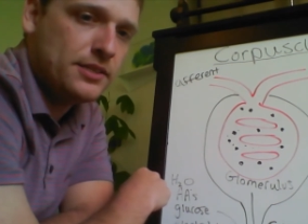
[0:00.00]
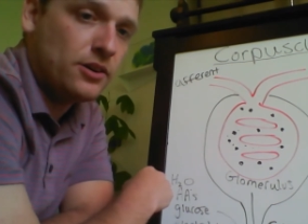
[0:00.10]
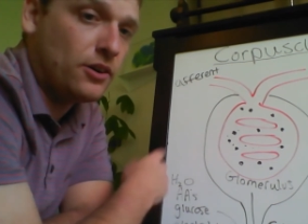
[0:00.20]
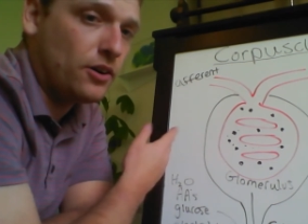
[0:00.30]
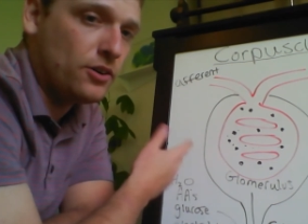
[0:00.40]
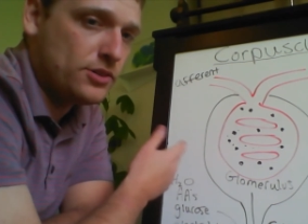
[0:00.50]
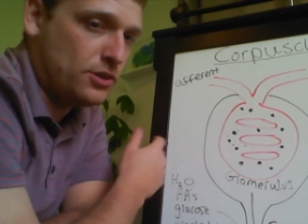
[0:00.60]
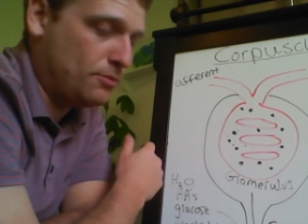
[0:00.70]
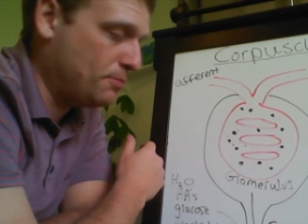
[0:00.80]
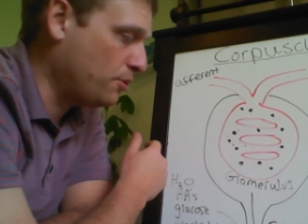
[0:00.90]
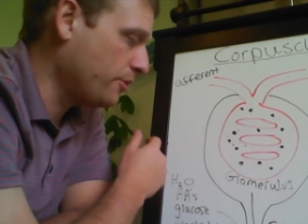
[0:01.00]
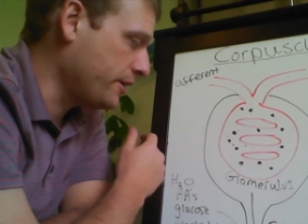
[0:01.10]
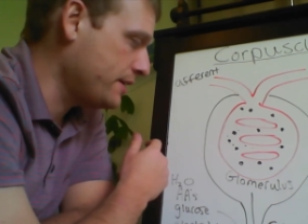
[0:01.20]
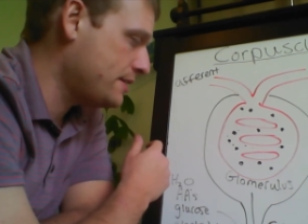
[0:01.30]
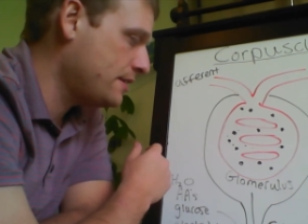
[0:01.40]
are also
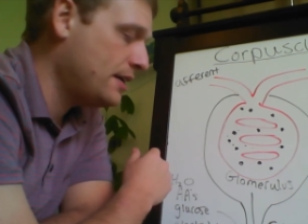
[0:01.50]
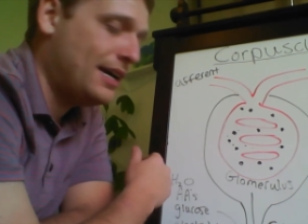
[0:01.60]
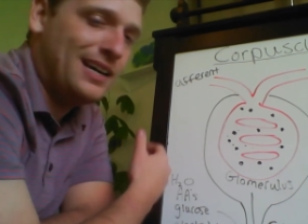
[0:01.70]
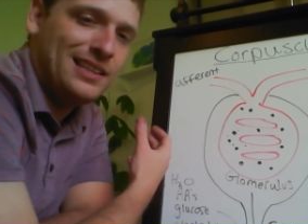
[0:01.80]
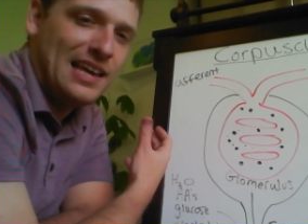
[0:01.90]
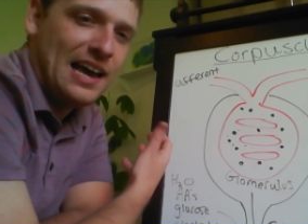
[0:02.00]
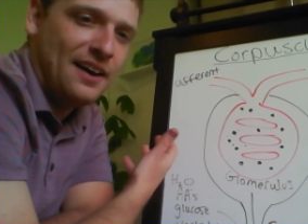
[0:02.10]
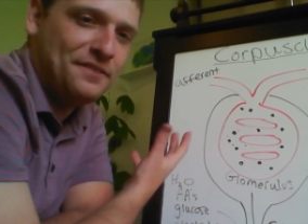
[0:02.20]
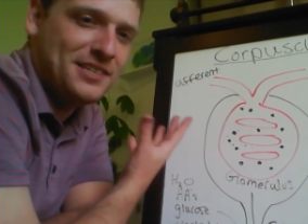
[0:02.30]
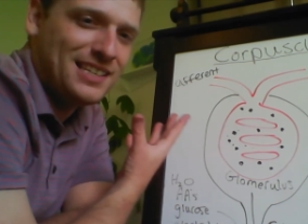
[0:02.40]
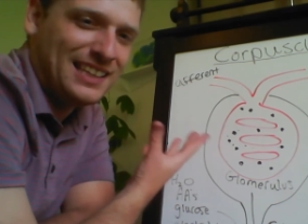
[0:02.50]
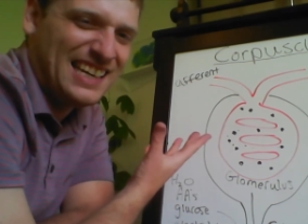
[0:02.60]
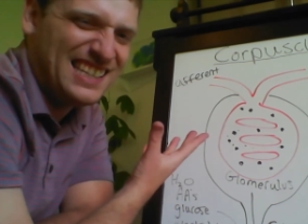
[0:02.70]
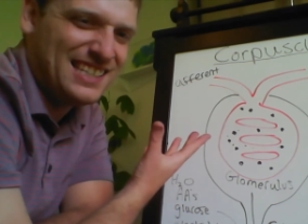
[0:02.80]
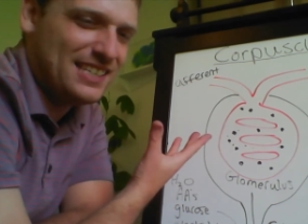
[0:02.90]
porous, and they have
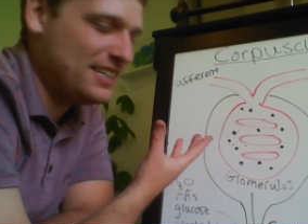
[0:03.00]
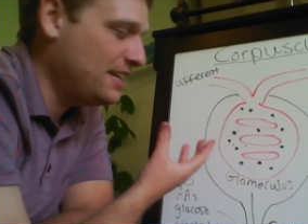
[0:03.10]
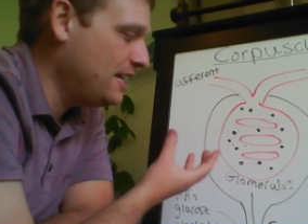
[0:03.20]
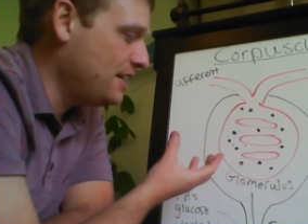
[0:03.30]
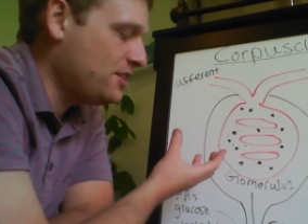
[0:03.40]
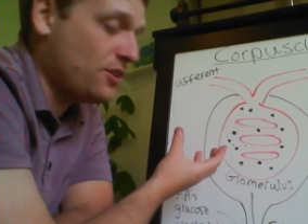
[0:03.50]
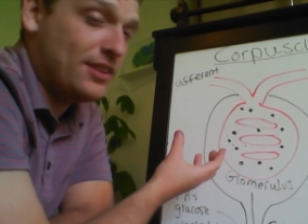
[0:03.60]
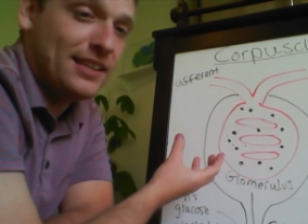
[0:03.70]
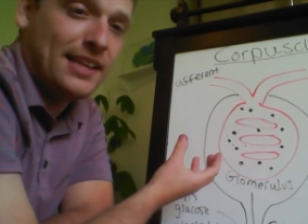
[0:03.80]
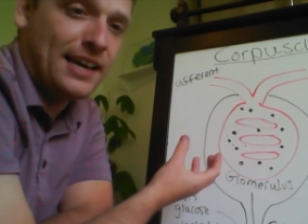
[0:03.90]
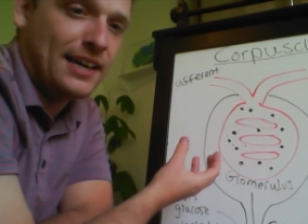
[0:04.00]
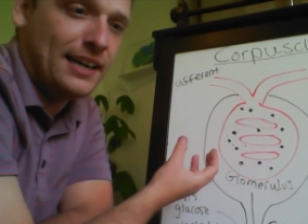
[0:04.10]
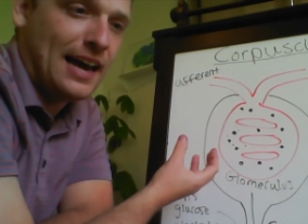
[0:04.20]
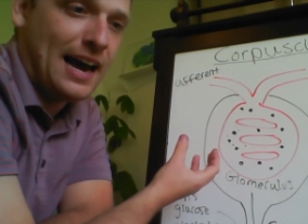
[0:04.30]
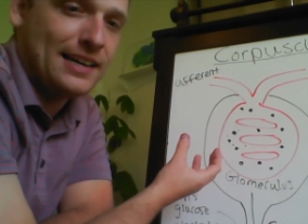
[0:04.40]
slits so that they
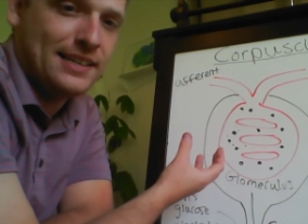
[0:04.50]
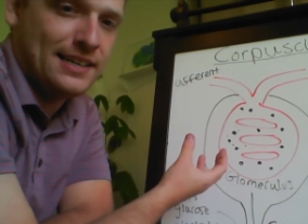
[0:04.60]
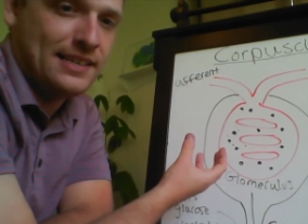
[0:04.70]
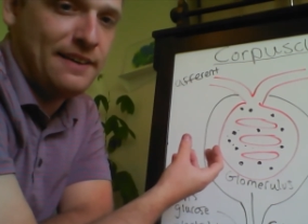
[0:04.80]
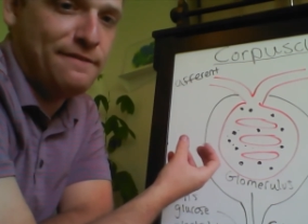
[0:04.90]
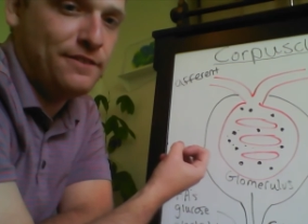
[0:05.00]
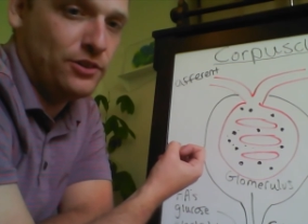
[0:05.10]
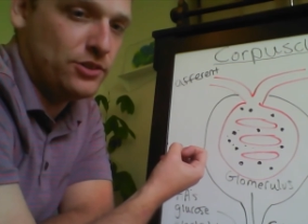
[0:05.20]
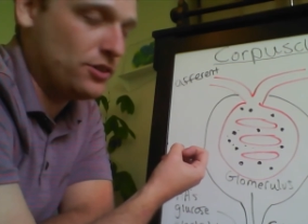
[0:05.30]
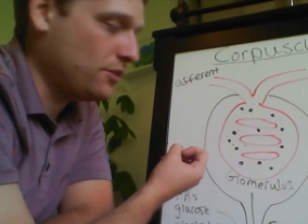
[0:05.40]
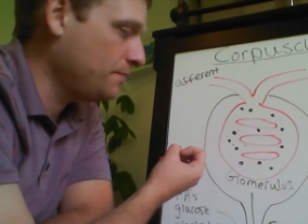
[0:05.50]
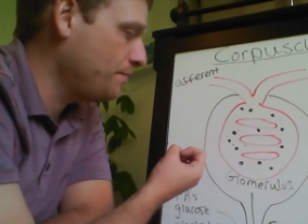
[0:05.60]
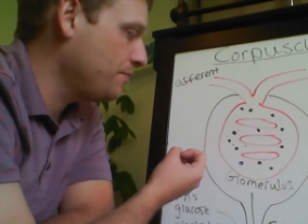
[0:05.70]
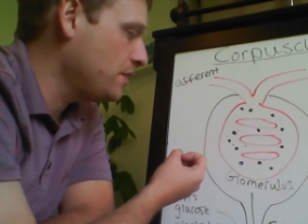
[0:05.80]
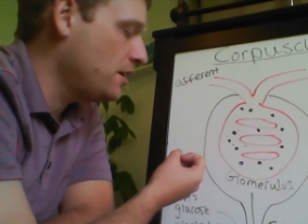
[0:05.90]
can act as a filter.
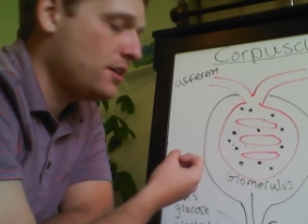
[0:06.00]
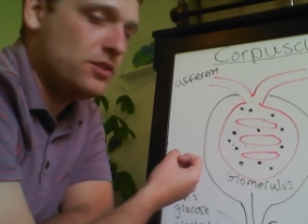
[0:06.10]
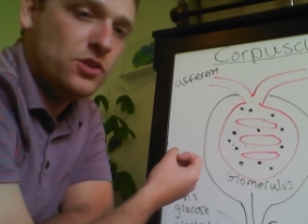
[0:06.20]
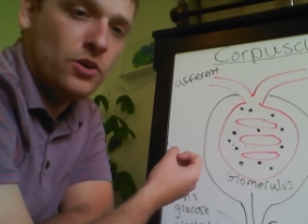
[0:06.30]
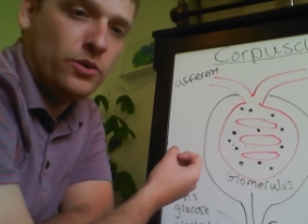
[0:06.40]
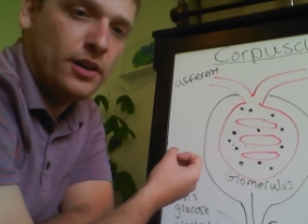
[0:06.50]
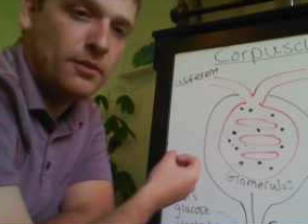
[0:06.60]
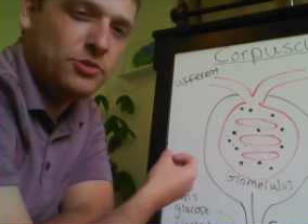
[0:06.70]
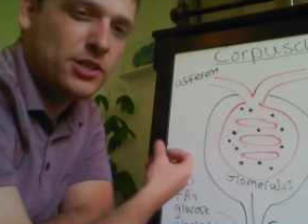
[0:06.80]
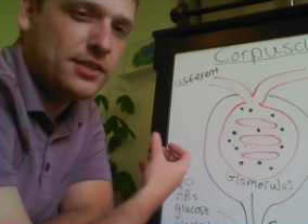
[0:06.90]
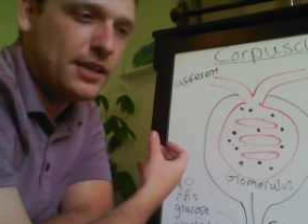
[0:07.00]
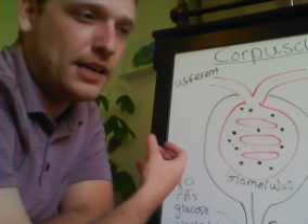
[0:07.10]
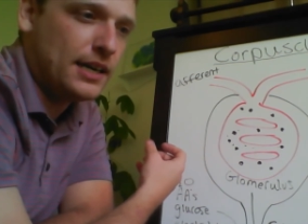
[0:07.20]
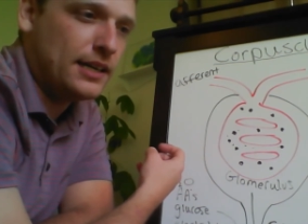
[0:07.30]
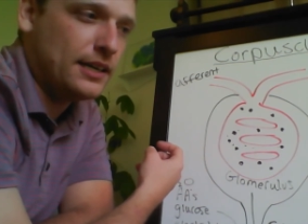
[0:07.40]
So just
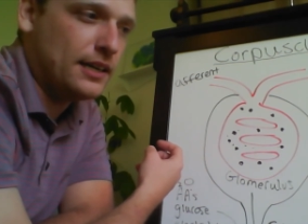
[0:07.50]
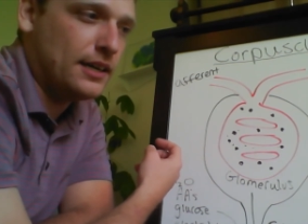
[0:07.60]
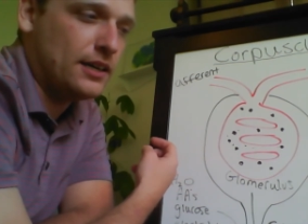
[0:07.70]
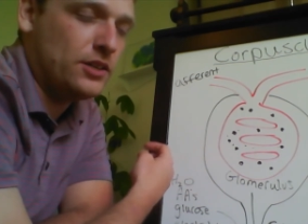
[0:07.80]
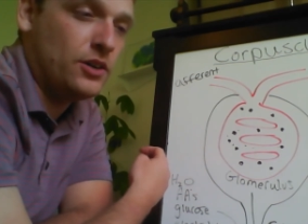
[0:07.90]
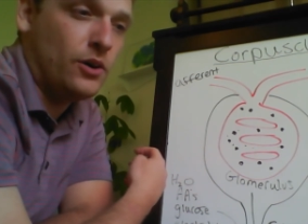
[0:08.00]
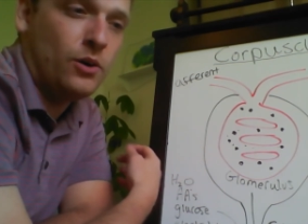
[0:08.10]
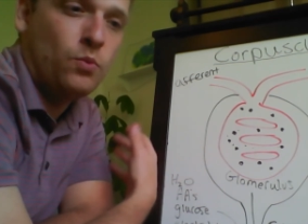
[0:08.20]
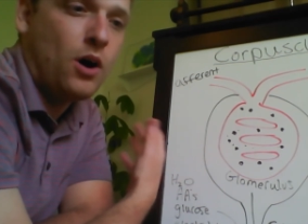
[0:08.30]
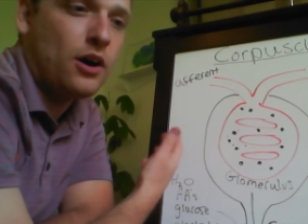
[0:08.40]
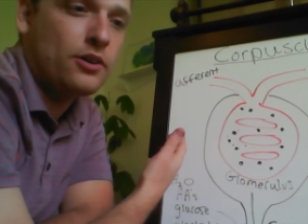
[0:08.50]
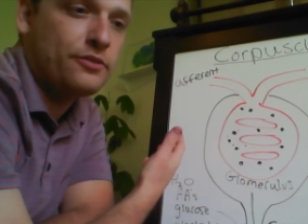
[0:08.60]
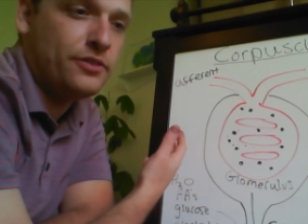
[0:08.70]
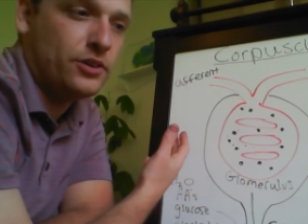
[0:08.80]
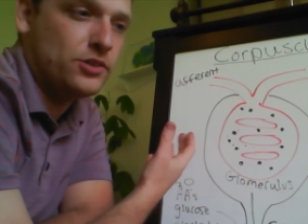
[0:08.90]
like a water
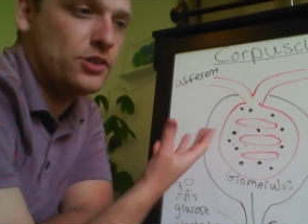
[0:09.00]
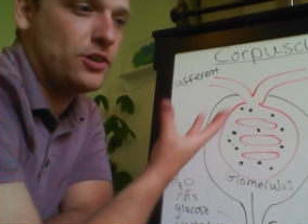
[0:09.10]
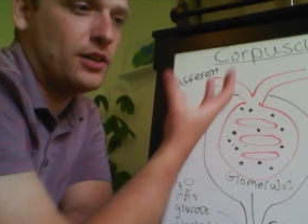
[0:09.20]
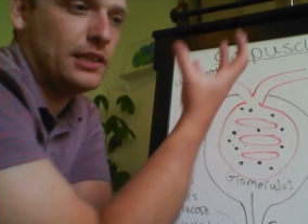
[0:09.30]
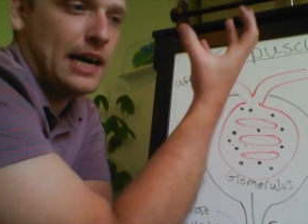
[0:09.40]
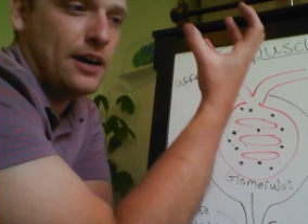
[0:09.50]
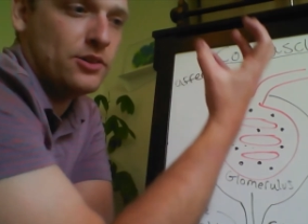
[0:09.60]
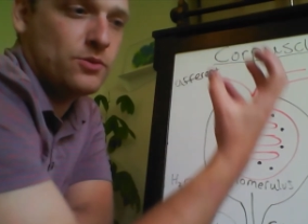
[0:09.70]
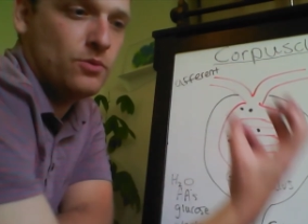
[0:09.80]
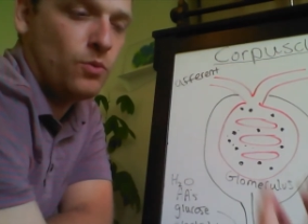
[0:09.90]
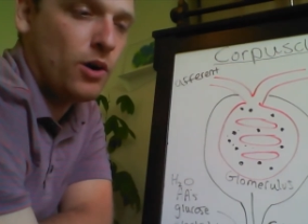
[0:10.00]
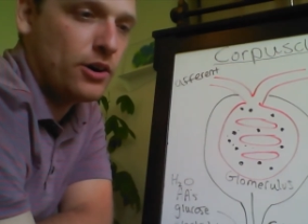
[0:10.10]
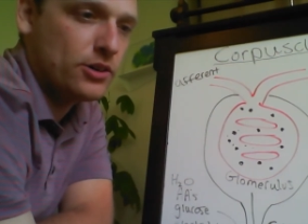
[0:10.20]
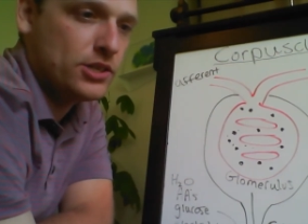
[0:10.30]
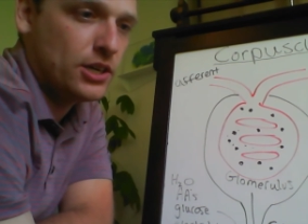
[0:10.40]
filter allows
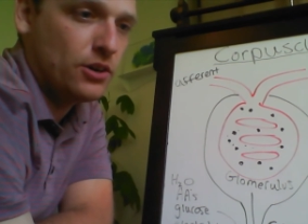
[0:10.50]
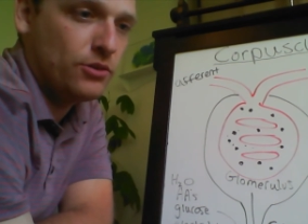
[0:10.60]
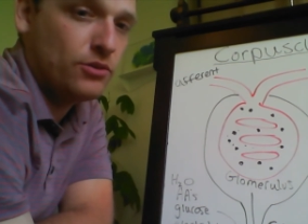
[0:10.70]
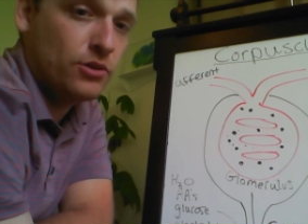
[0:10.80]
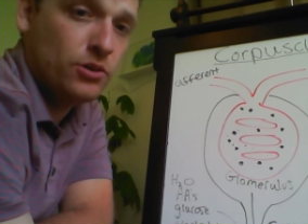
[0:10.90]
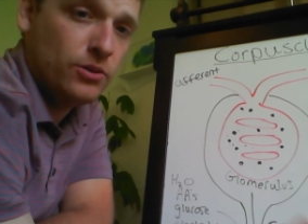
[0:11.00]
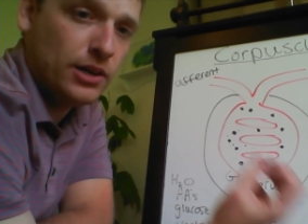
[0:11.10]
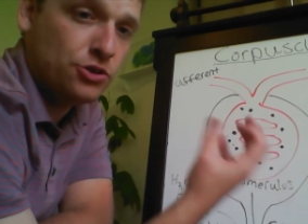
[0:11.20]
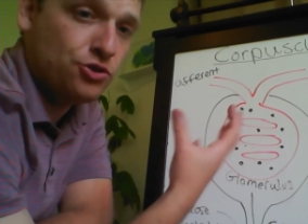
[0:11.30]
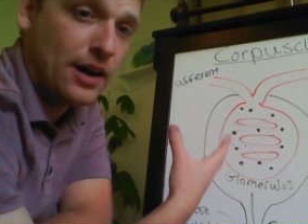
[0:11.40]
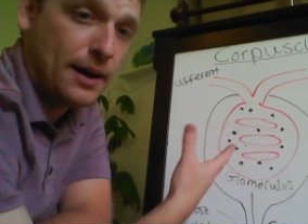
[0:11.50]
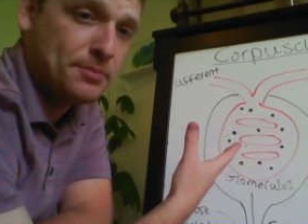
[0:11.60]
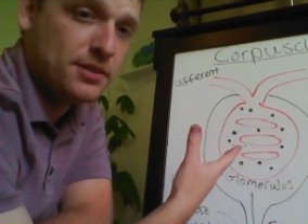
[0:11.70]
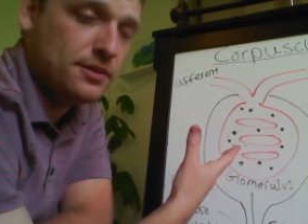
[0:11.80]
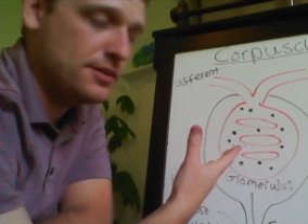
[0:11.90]
water to go through and
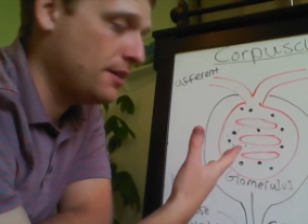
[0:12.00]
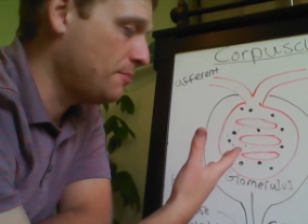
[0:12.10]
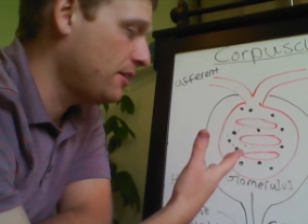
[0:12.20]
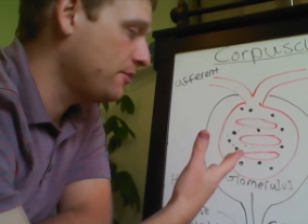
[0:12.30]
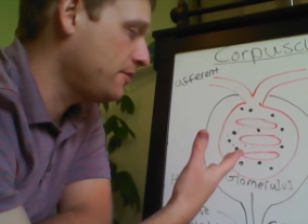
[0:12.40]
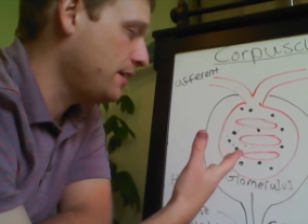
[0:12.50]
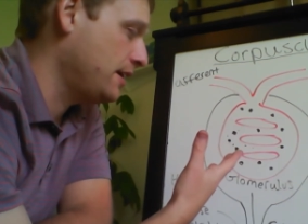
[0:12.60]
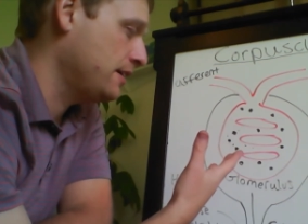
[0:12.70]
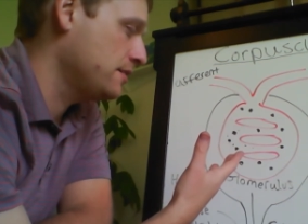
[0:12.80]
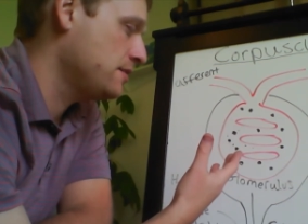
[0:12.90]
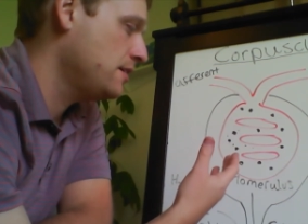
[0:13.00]
traps some other things,